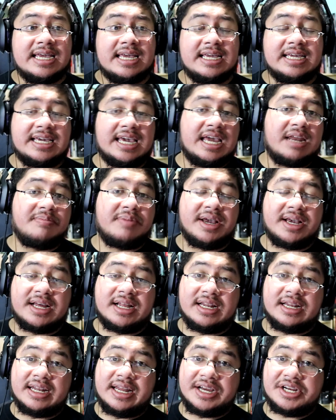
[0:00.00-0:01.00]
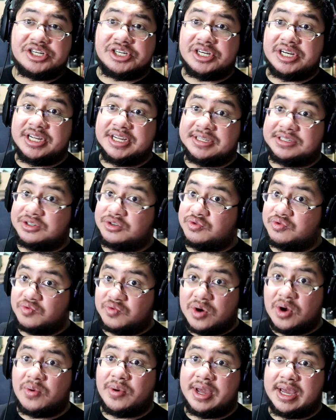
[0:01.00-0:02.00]
Again, my collection is
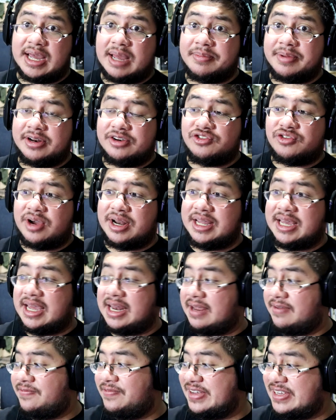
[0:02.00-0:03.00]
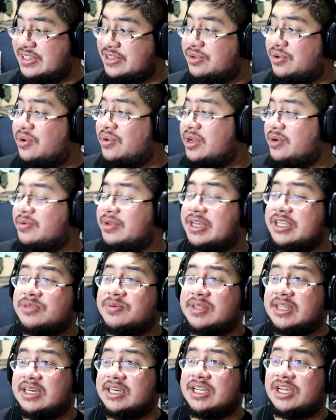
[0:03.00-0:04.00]
growing. I'm gonna try to get a physical only release
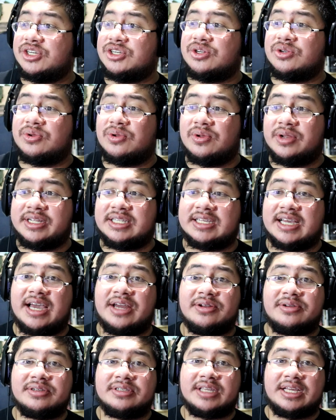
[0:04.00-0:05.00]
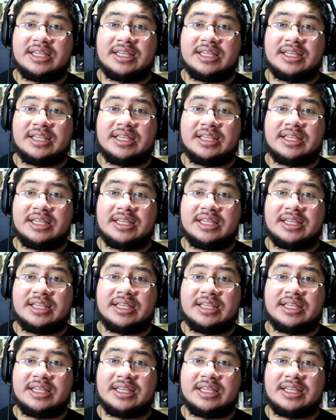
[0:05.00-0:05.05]
with the digital only titles.